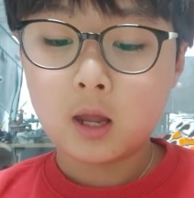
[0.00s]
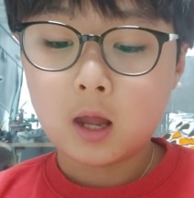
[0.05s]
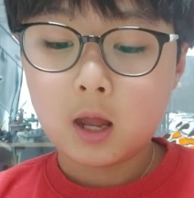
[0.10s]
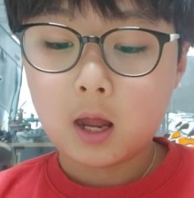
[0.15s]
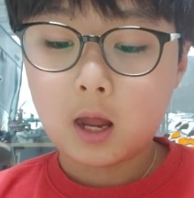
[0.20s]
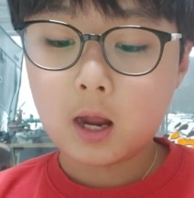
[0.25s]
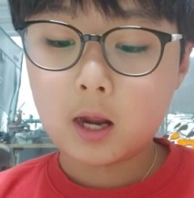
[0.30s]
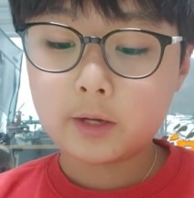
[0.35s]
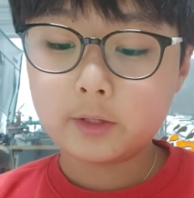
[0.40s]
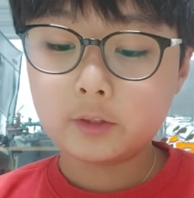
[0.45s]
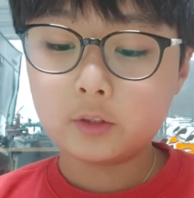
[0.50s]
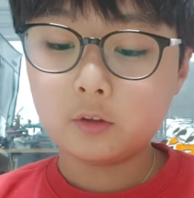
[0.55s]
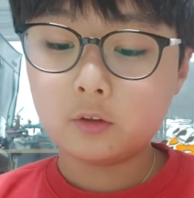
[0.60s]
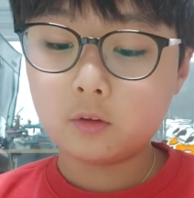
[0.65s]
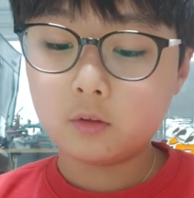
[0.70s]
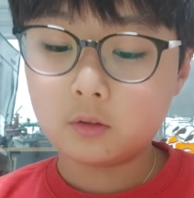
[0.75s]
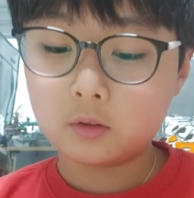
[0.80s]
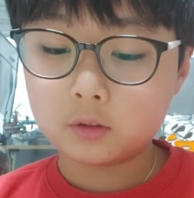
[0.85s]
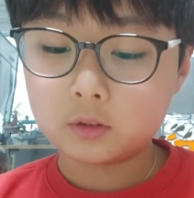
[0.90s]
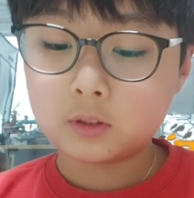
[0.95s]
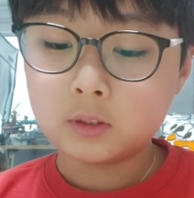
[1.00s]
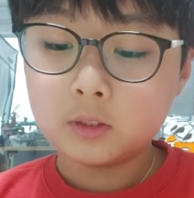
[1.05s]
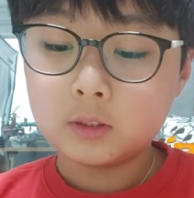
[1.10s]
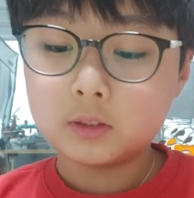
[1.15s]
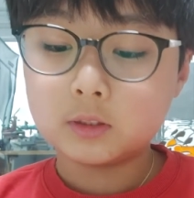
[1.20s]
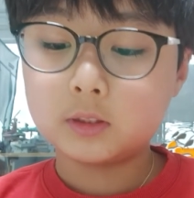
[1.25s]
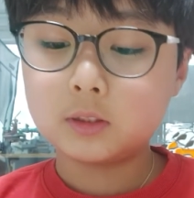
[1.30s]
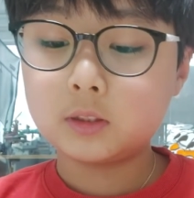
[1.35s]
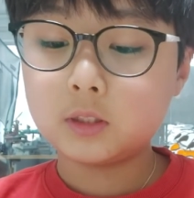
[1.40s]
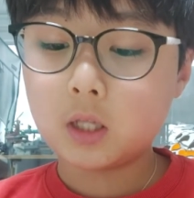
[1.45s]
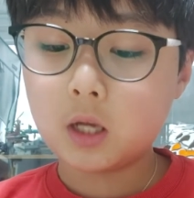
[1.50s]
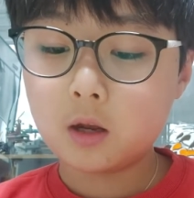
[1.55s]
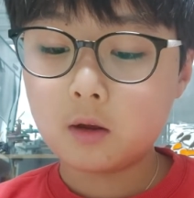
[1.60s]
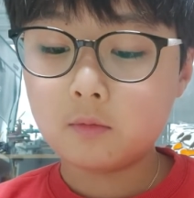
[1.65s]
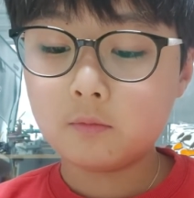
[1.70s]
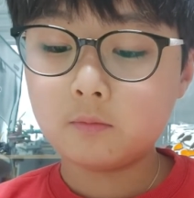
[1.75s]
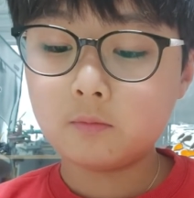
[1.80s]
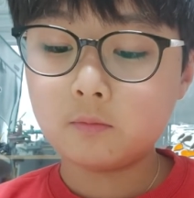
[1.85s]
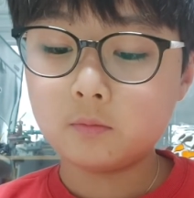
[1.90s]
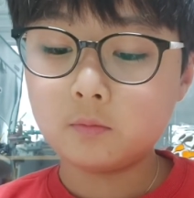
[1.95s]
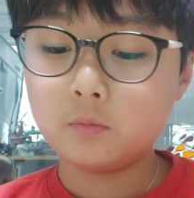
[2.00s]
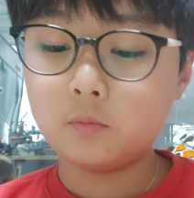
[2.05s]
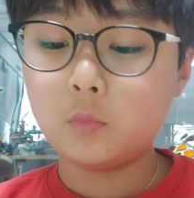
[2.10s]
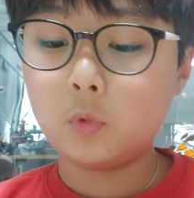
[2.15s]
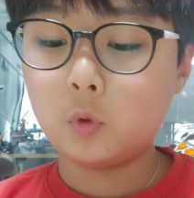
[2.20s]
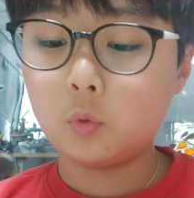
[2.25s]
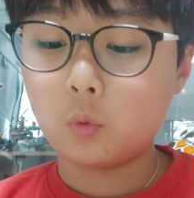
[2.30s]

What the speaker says: I thought some